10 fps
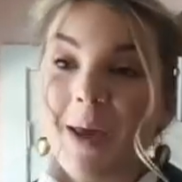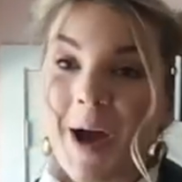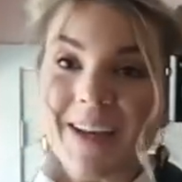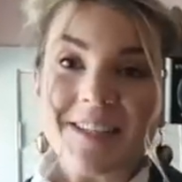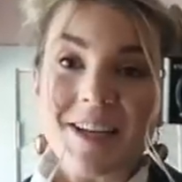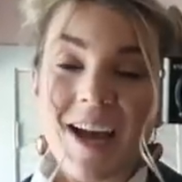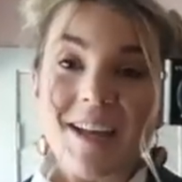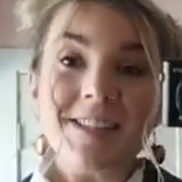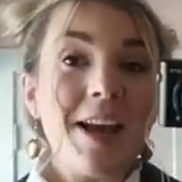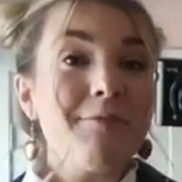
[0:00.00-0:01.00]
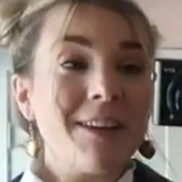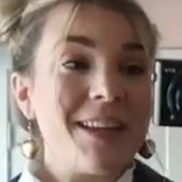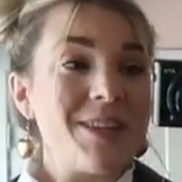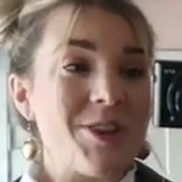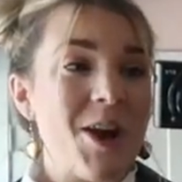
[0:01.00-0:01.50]
be honest, guys, I
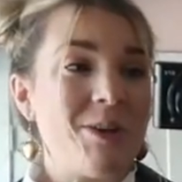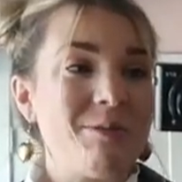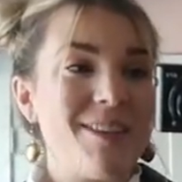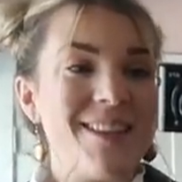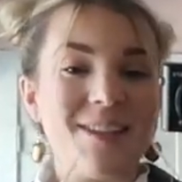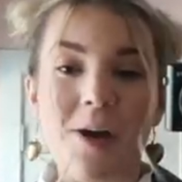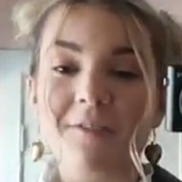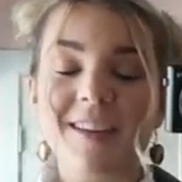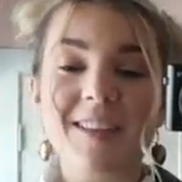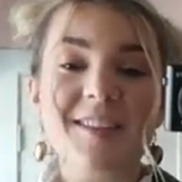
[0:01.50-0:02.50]
really struggled with this outfit.